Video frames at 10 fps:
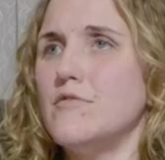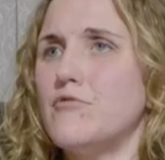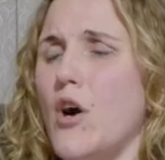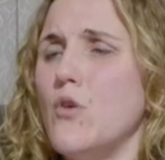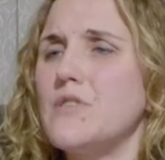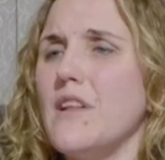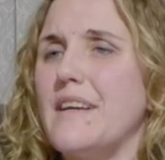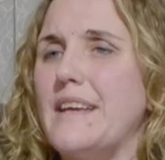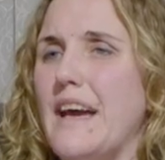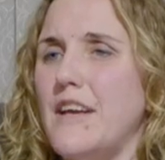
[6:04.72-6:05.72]
Trolls
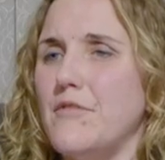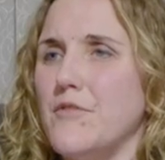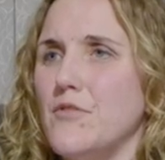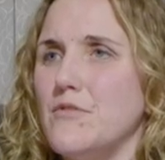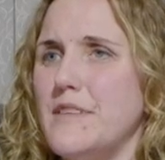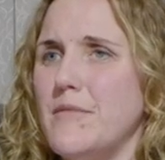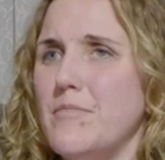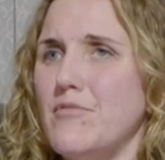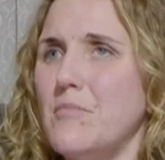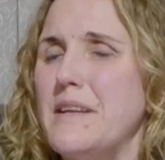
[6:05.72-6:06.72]
like K Fool
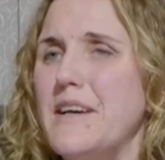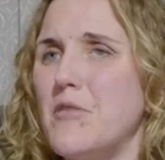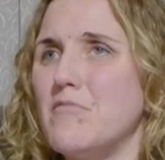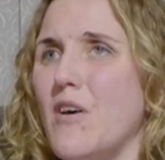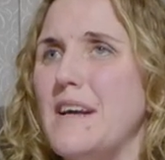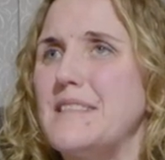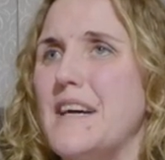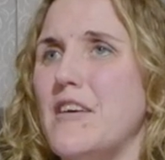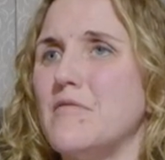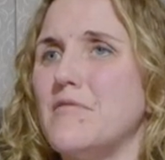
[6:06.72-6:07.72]
probably get a rise
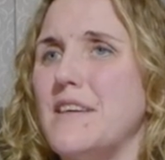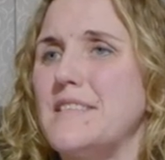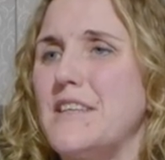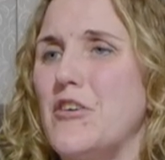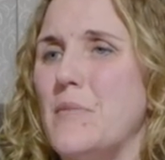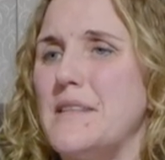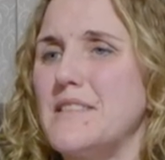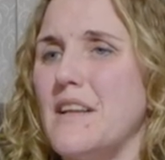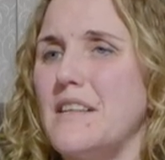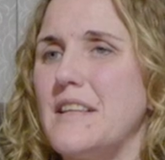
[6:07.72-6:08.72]
out of writing
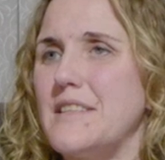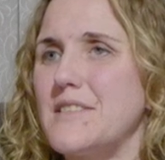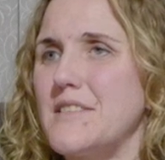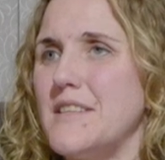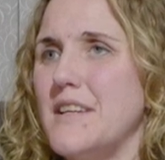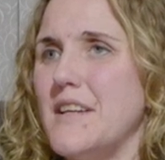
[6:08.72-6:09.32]
comments like this.